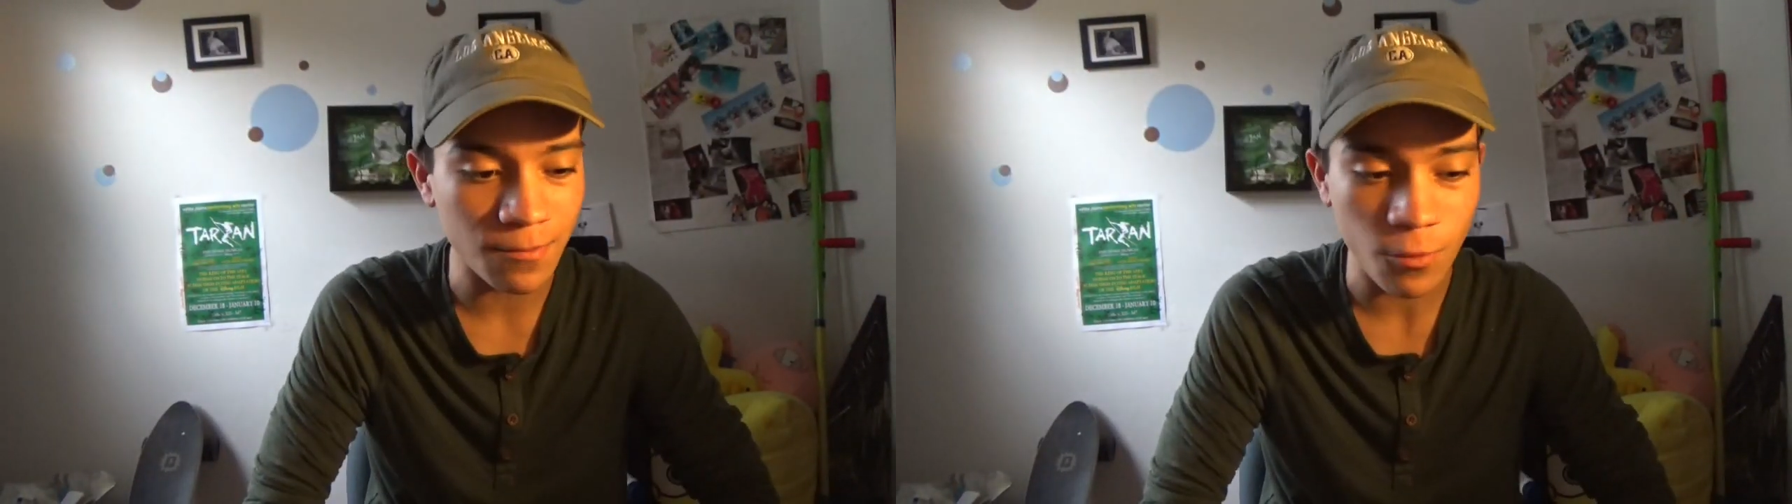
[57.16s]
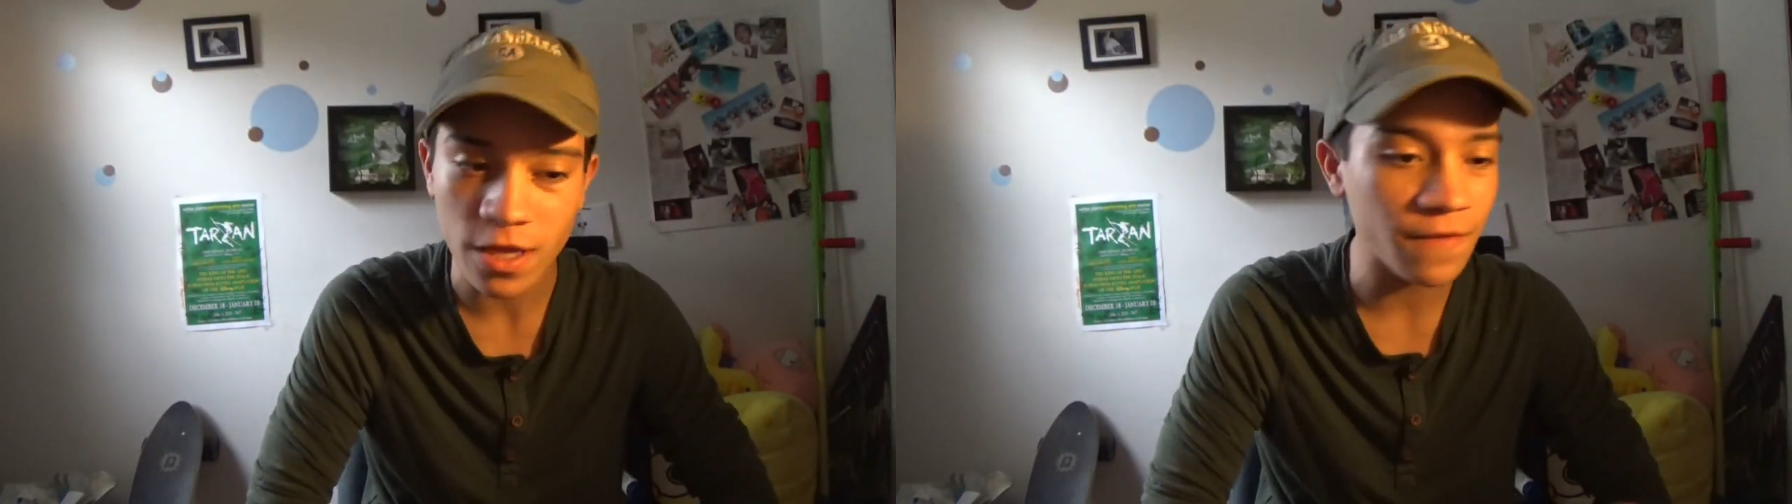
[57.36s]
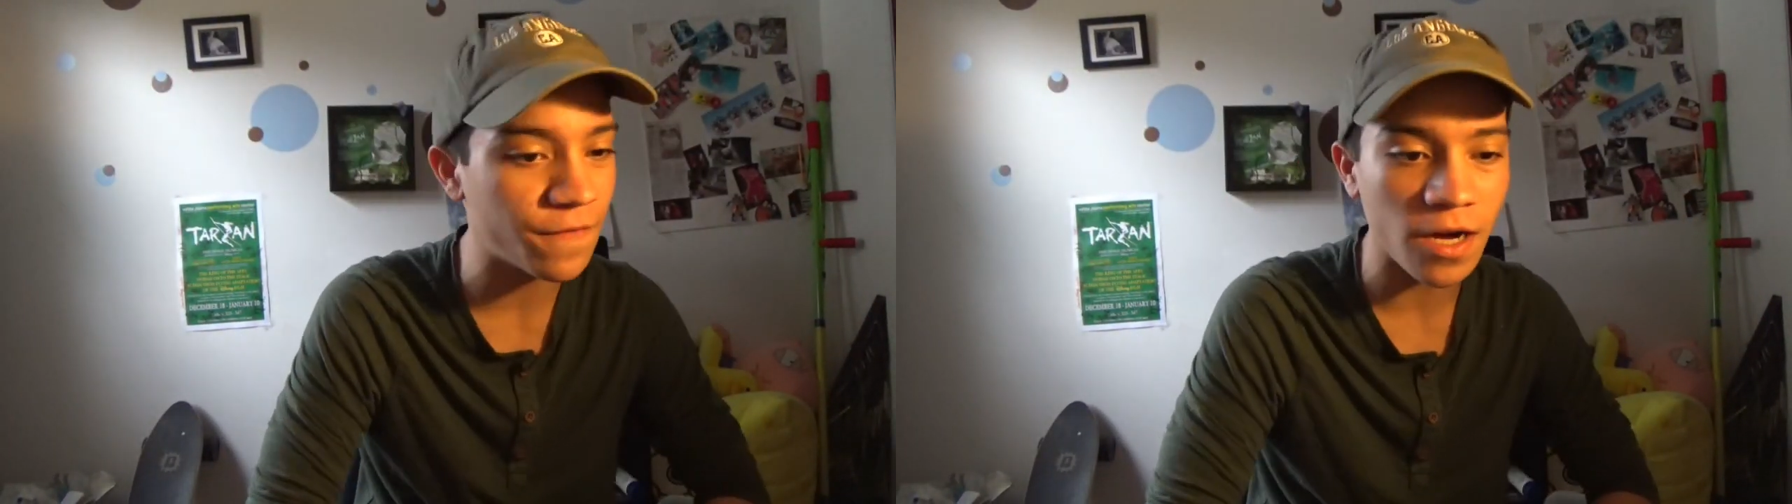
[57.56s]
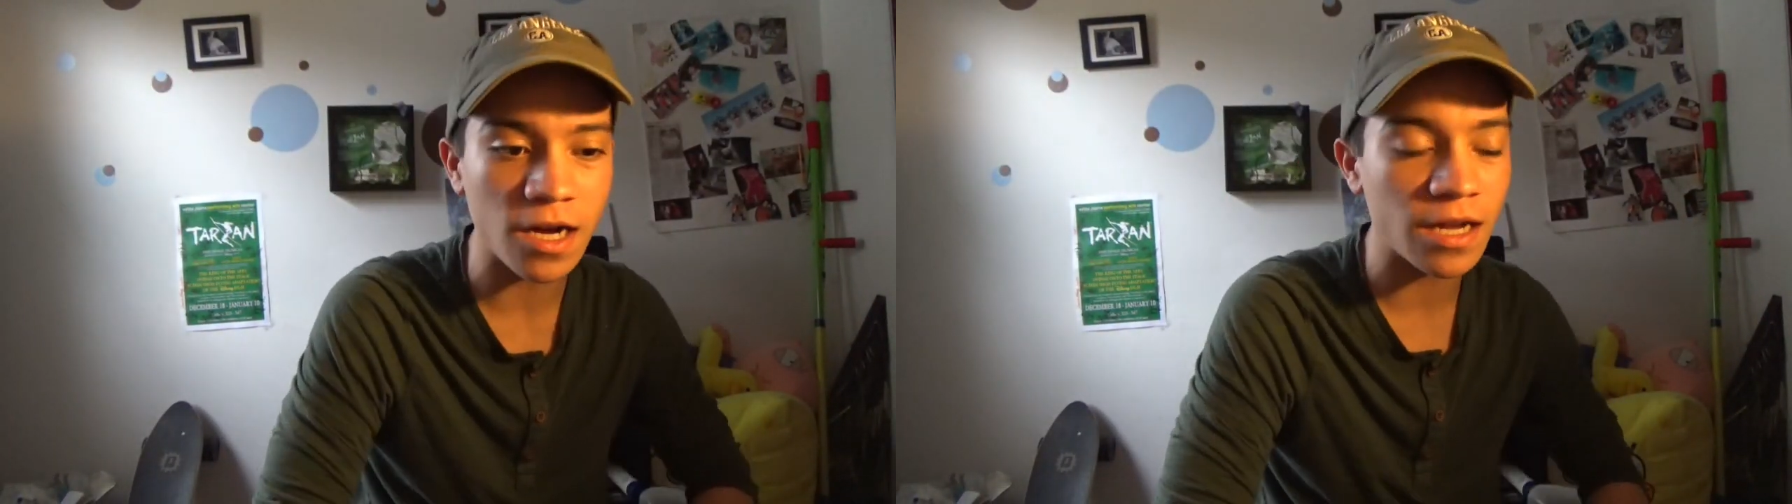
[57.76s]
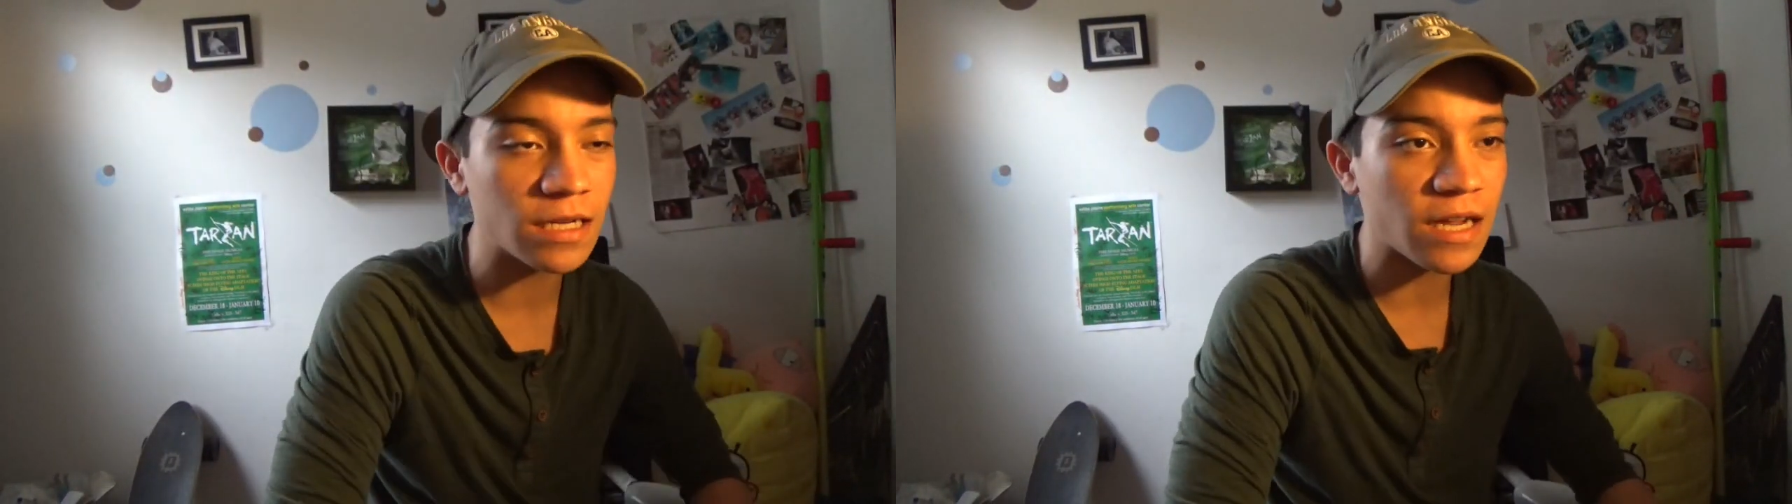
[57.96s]
Really
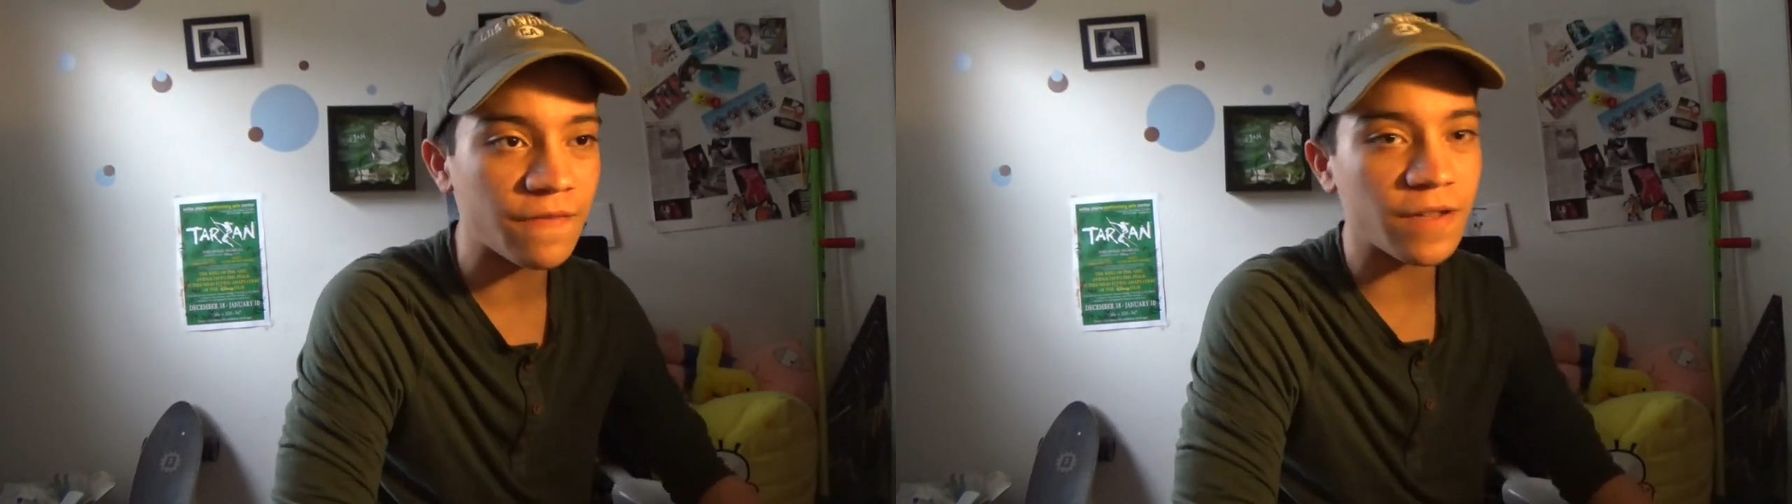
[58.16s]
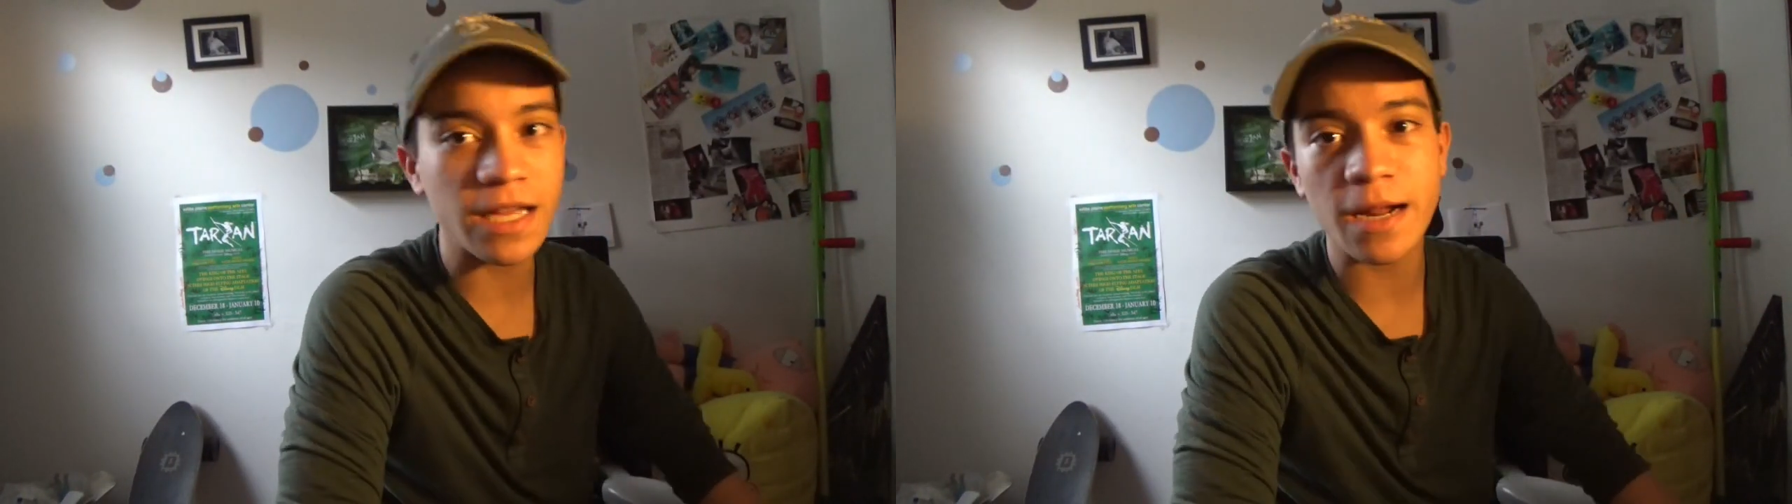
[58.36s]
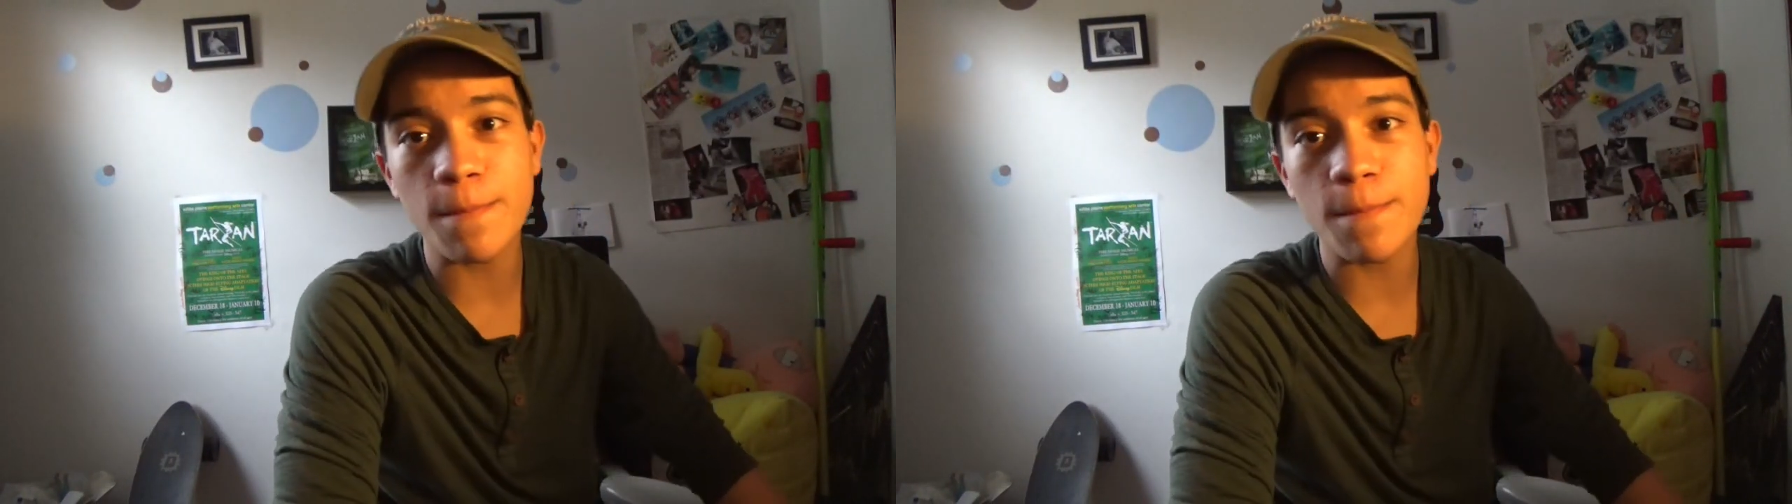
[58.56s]
fun, definitely gonna